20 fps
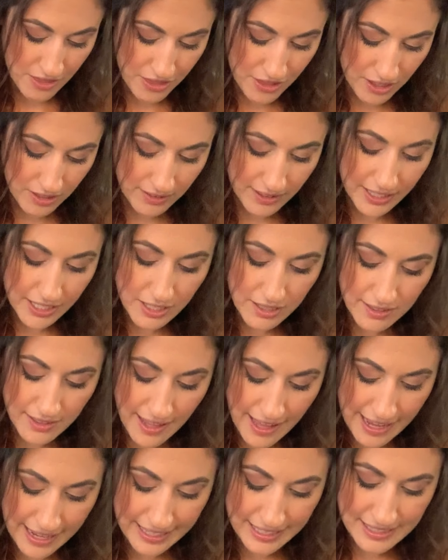the little
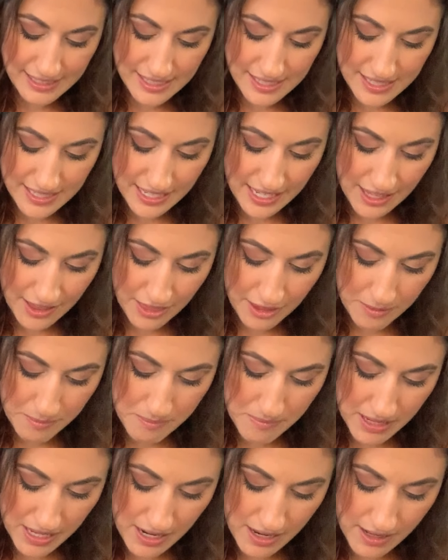lines in the
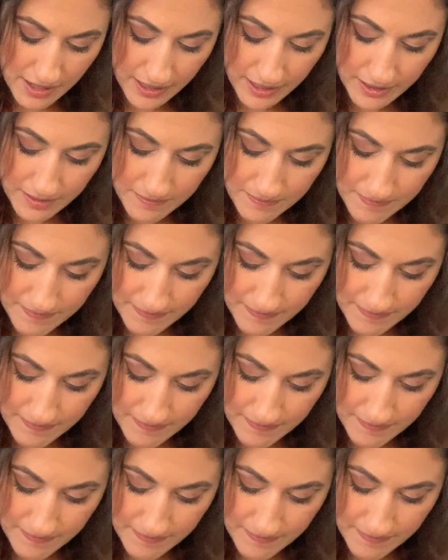middle.